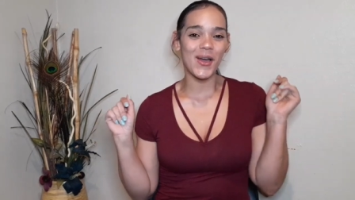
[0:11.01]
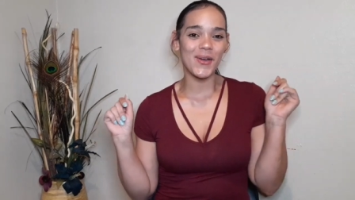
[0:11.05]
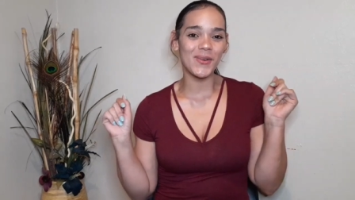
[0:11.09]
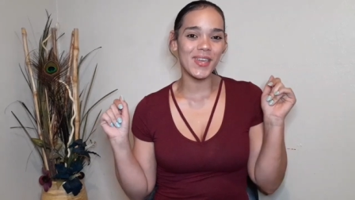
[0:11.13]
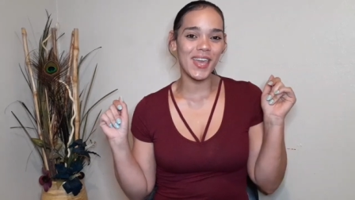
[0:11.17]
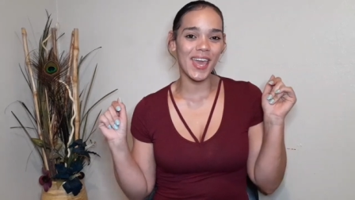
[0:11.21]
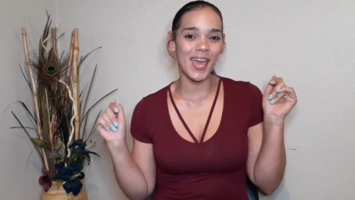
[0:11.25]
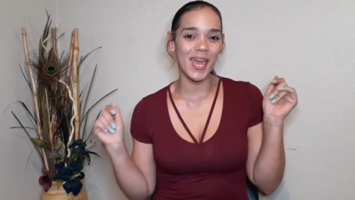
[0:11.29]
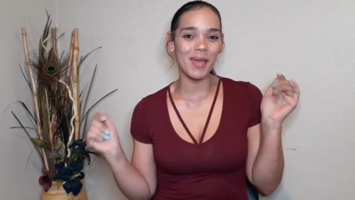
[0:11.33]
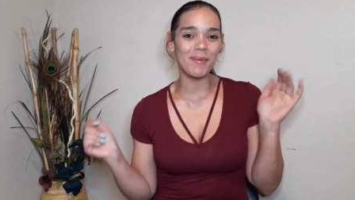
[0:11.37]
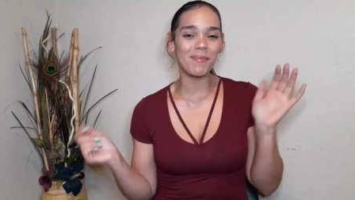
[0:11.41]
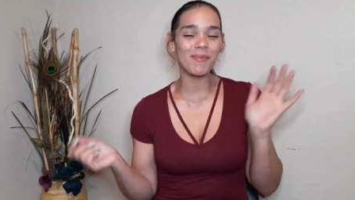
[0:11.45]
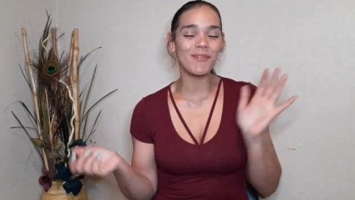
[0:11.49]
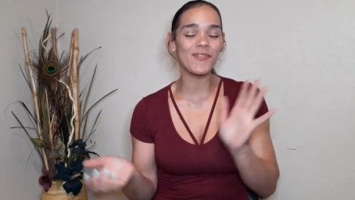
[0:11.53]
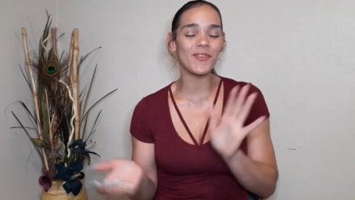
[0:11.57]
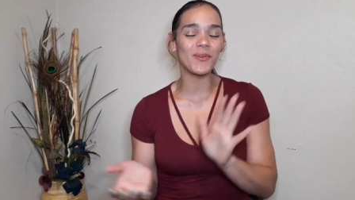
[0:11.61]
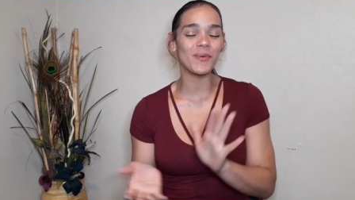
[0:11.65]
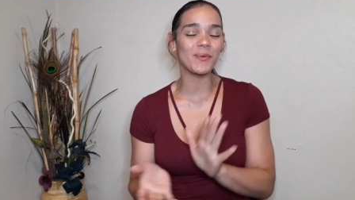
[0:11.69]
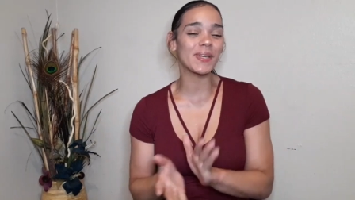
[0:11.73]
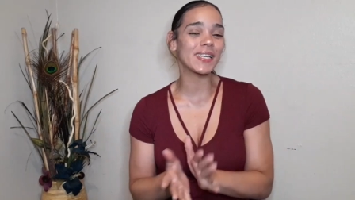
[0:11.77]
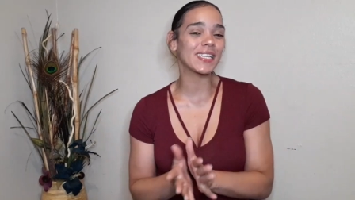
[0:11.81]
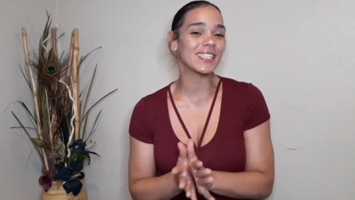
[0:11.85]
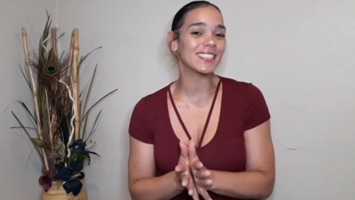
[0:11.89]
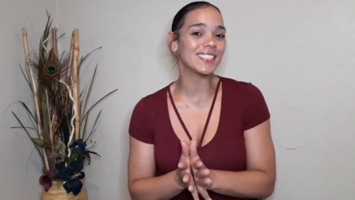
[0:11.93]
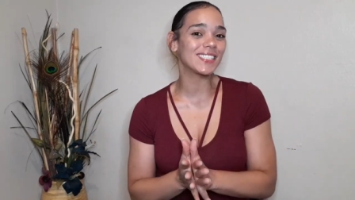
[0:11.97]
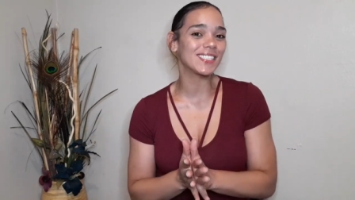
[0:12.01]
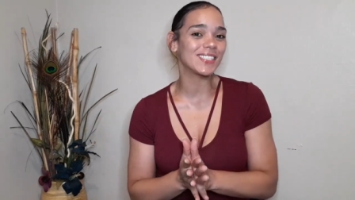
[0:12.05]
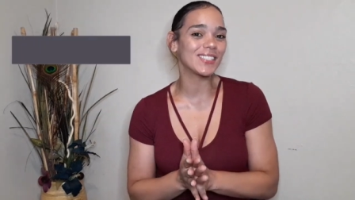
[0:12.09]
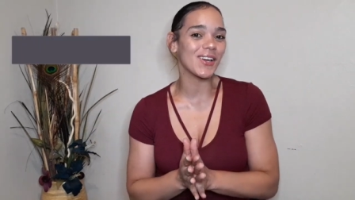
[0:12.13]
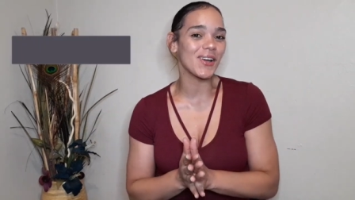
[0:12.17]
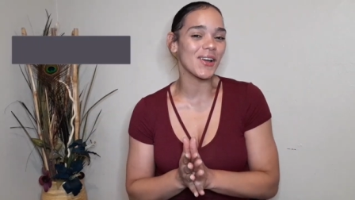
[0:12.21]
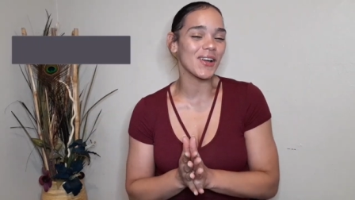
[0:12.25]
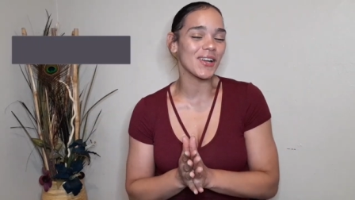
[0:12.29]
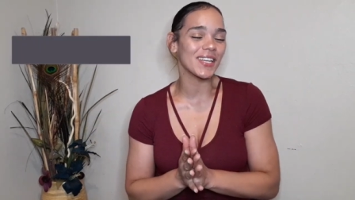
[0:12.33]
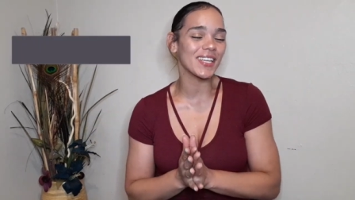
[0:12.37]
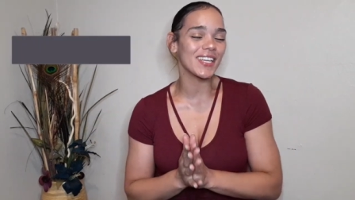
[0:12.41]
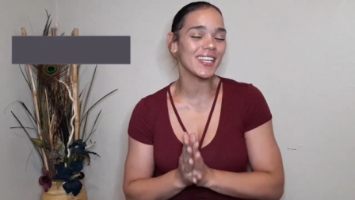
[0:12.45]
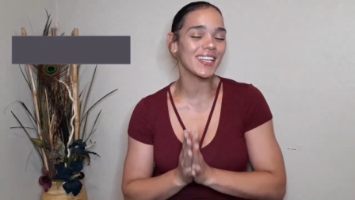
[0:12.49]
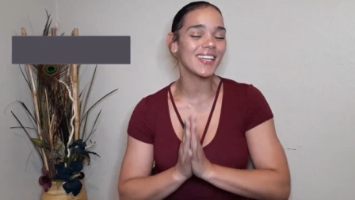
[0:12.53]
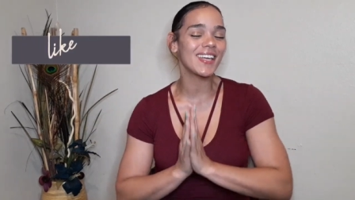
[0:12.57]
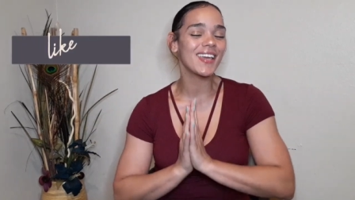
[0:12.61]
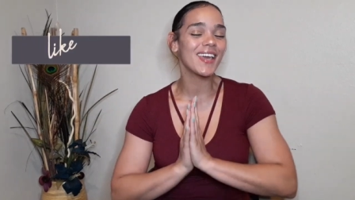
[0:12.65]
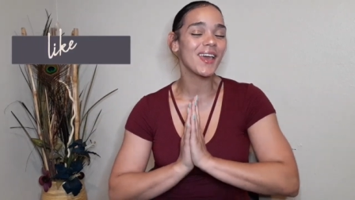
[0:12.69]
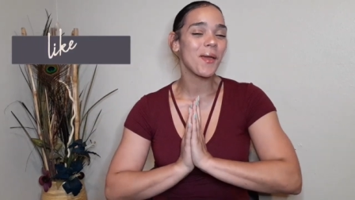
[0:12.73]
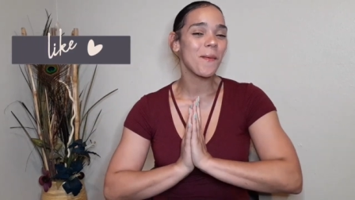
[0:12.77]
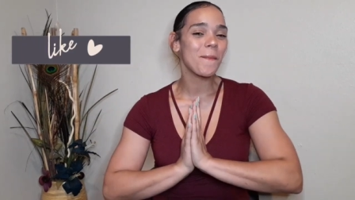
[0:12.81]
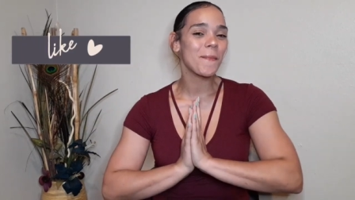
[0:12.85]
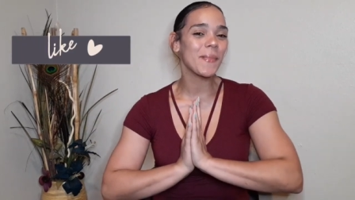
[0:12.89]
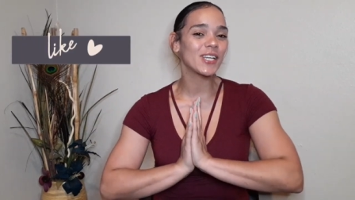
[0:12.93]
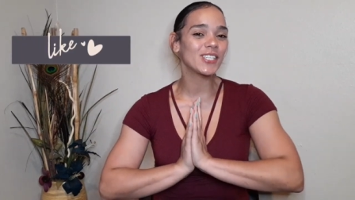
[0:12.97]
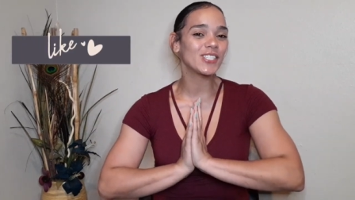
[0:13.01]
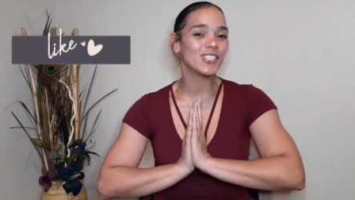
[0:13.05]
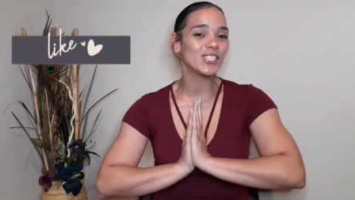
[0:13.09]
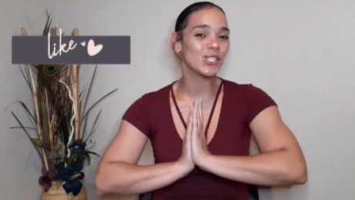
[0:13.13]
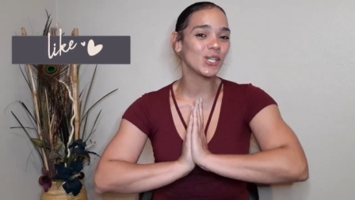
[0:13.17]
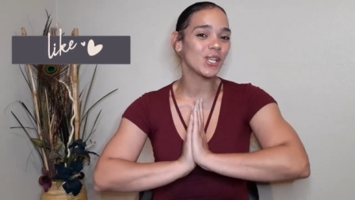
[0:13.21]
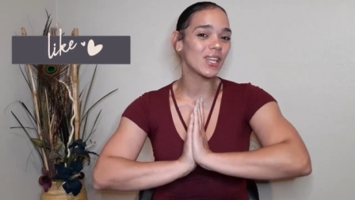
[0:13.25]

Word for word: Okay, before we get started, make sure